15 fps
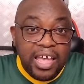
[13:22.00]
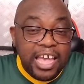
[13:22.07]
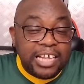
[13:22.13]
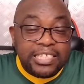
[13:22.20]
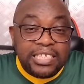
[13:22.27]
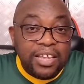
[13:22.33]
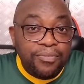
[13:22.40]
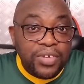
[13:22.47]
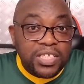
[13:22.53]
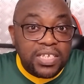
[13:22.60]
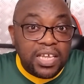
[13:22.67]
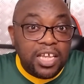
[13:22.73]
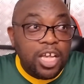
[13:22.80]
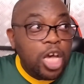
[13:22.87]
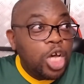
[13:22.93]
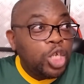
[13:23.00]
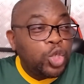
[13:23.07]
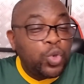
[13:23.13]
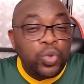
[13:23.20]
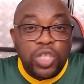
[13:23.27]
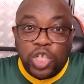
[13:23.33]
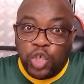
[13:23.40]
activity
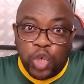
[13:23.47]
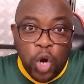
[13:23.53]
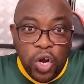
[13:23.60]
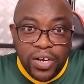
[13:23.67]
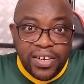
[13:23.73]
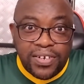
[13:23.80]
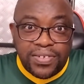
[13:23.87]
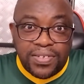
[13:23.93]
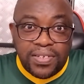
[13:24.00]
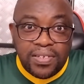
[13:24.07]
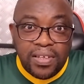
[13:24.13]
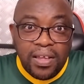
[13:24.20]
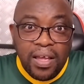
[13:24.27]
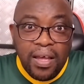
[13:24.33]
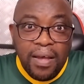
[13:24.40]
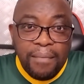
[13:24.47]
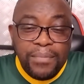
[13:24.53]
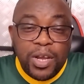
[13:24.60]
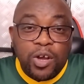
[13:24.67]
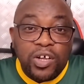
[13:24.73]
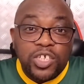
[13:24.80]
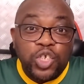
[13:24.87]
to the joggers,
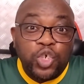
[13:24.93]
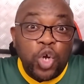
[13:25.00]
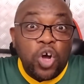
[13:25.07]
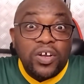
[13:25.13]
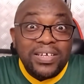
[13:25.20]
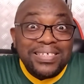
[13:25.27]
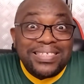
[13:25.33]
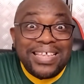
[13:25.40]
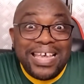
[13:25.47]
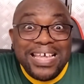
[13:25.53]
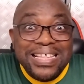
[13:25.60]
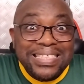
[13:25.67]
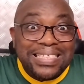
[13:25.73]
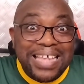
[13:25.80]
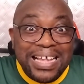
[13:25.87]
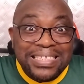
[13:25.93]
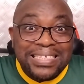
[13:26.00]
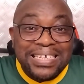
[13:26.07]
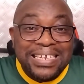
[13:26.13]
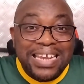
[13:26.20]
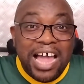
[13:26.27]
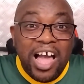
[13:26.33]
because joggers in
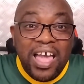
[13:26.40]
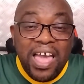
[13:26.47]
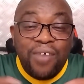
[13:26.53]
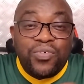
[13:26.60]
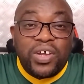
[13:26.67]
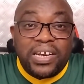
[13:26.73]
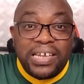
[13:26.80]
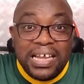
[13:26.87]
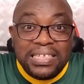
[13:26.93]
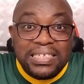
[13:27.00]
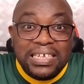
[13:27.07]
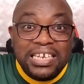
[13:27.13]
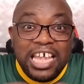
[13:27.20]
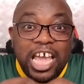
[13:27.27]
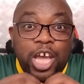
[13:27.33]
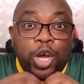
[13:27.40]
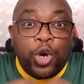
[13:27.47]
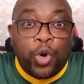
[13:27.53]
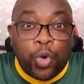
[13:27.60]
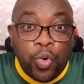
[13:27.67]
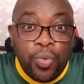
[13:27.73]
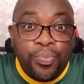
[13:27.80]
Sandton now have created a
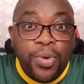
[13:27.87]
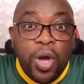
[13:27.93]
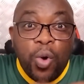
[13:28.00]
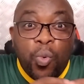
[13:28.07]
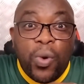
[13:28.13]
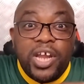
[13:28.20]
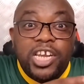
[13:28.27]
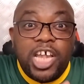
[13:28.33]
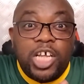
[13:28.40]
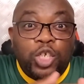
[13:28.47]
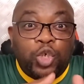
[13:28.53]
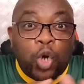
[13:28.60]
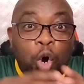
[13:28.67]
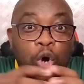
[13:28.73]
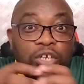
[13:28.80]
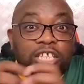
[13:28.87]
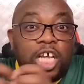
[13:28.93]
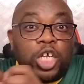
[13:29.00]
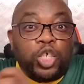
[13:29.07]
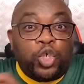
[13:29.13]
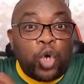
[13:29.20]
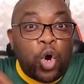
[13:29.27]
group. When they jog
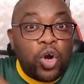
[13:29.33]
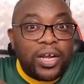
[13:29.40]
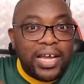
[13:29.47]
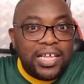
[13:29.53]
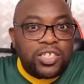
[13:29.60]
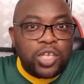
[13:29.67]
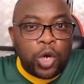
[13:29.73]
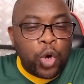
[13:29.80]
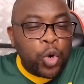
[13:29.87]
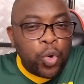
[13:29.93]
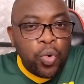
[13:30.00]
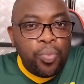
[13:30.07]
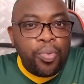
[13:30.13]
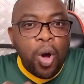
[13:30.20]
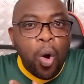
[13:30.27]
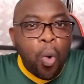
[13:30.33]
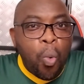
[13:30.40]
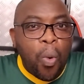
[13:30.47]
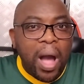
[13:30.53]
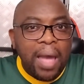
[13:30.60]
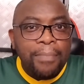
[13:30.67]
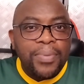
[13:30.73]
as a group.
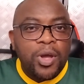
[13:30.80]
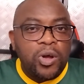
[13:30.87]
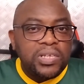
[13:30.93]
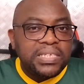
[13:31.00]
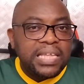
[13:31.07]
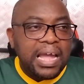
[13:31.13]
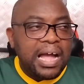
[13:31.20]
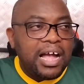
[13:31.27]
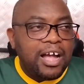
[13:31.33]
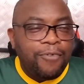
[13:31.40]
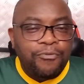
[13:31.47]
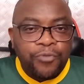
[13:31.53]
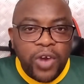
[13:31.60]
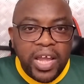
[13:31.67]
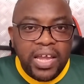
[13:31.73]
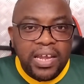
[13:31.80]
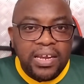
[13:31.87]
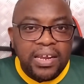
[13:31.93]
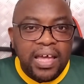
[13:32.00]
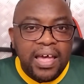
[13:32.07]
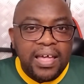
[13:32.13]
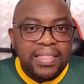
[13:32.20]
Why? Because they are
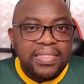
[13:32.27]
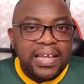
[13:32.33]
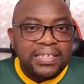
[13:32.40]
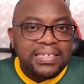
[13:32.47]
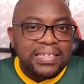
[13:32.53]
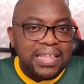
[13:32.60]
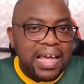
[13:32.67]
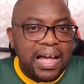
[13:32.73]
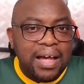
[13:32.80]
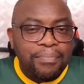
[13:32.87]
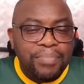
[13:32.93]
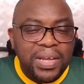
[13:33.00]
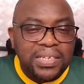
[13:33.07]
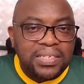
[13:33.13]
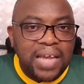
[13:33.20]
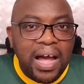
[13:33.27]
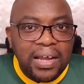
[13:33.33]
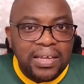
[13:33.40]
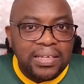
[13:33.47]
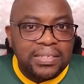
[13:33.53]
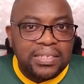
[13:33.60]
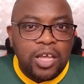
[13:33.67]
afraid that they are being
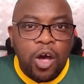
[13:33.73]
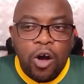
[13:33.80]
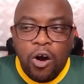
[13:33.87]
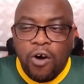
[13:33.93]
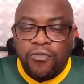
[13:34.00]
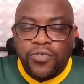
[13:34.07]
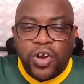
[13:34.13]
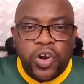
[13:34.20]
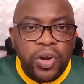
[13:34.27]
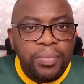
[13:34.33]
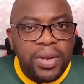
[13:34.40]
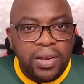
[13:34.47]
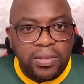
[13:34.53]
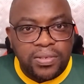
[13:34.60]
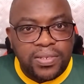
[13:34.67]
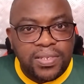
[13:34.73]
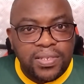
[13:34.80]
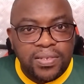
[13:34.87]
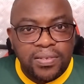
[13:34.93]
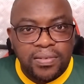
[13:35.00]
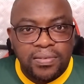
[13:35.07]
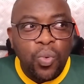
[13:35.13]
targets of
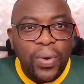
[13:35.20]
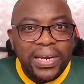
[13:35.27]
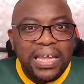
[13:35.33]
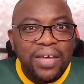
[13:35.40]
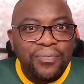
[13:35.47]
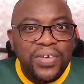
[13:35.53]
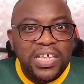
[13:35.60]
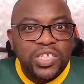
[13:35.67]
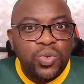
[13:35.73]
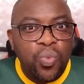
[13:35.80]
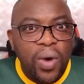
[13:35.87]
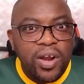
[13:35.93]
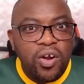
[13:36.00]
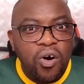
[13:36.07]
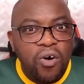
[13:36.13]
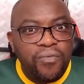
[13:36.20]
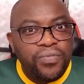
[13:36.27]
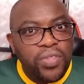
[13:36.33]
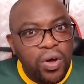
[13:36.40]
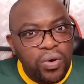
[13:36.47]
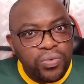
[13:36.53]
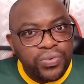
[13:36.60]
criminals. So what if he's one of
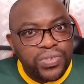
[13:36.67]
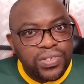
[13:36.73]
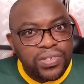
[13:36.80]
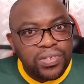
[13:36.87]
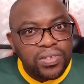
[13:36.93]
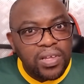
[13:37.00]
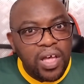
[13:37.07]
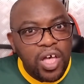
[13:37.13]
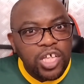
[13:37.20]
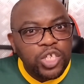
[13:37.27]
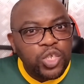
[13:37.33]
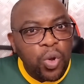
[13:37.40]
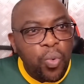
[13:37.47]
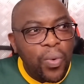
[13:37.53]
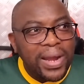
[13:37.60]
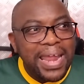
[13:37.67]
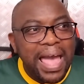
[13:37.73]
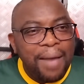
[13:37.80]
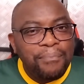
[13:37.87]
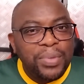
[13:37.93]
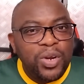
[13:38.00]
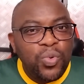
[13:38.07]
those? So what
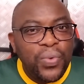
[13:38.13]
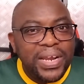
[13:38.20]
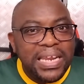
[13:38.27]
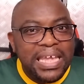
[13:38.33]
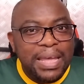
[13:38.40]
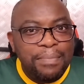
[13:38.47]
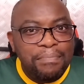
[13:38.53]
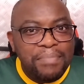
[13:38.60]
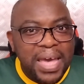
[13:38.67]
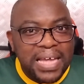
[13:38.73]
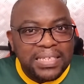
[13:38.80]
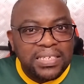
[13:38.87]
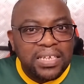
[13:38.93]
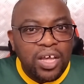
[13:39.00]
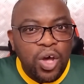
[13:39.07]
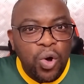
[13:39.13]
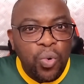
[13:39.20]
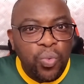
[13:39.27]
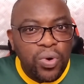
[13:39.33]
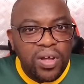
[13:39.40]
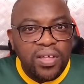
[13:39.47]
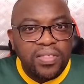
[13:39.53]
happened when he met
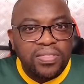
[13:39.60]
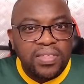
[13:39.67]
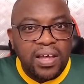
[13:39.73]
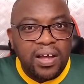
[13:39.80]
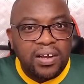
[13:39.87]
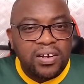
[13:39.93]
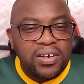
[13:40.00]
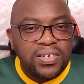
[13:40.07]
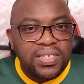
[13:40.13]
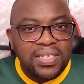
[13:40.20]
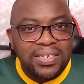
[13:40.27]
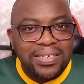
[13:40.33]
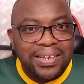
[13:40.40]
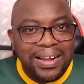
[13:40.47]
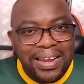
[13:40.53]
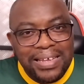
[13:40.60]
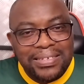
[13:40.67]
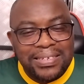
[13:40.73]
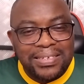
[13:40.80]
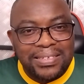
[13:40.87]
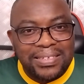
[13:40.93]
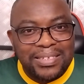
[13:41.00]
with Kirsten
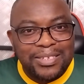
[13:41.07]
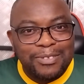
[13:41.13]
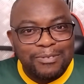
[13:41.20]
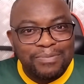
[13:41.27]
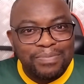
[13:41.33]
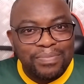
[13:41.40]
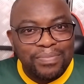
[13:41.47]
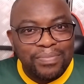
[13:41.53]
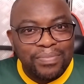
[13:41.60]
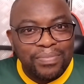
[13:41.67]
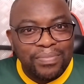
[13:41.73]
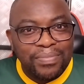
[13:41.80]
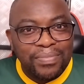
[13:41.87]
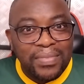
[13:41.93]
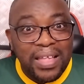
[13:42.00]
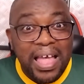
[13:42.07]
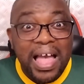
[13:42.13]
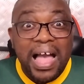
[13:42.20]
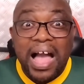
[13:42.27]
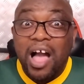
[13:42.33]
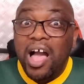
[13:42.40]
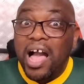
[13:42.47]
Klutys?
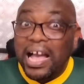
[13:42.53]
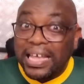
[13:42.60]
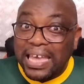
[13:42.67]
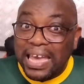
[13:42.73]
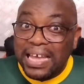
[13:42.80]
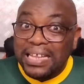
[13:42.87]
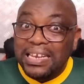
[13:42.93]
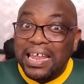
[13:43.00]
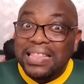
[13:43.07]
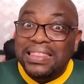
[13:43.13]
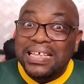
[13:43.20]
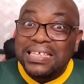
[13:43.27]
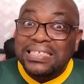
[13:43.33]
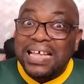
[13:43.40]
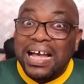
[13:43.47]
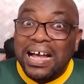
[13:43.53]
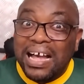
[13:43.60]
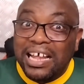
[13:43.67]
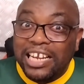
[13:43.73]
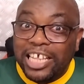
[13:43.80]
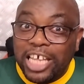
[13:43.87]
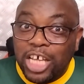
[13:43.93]
Again, these are
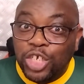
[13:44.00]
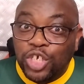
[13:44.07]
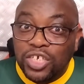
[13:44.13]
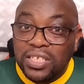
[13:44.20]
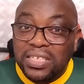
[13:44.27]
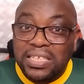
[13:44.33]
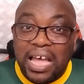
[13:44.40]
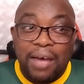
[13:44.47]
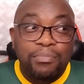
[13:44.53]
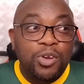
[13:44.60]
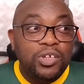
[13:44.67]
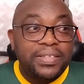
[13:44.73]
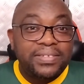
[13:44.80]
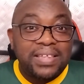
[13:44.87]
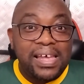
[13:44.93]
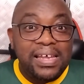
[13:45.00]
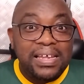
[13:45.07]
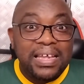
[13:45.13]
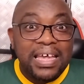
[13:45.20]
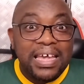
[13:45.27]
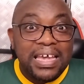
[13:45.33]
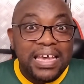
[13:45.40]
allegations. I'm not
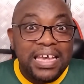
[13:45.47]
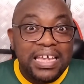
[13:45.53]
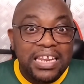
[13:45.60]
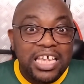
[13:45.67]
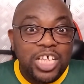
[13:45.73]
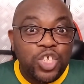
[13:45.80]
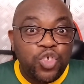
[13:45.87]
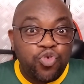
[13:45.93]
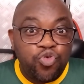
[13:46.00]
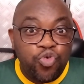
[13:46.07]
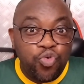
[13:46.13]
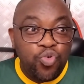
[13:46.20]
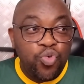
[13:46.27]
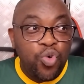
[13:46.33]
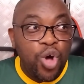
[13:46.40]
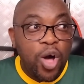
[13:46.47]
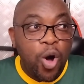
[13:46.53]
saying it is true